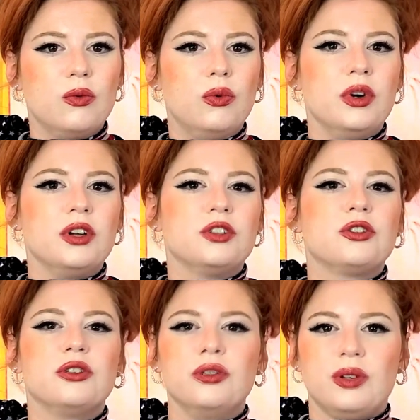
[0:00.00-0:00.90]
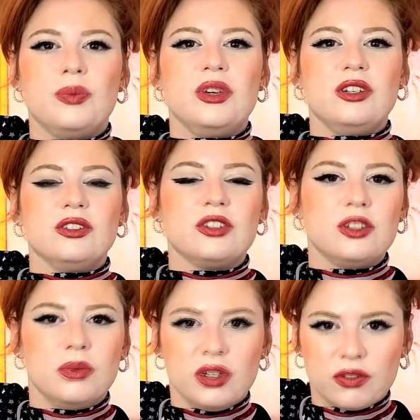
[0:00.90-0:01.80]
what it truly means
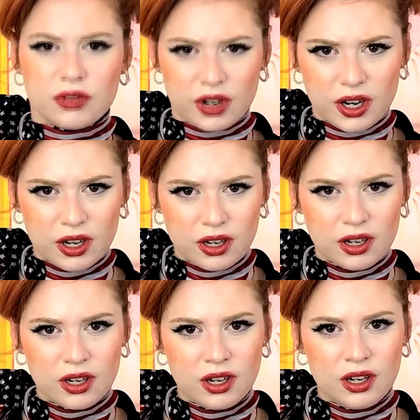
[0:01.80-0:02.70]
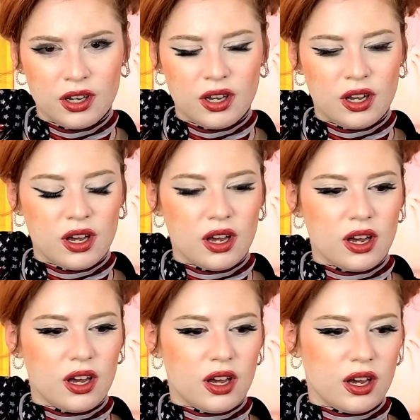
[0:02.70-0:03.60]
to be free
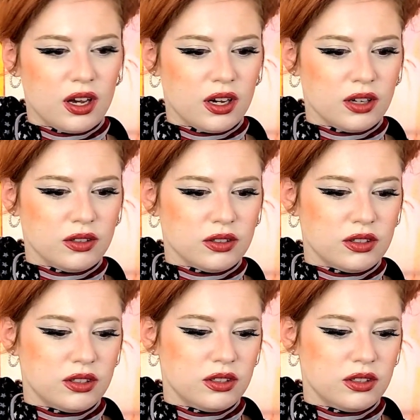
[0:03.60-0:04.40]
and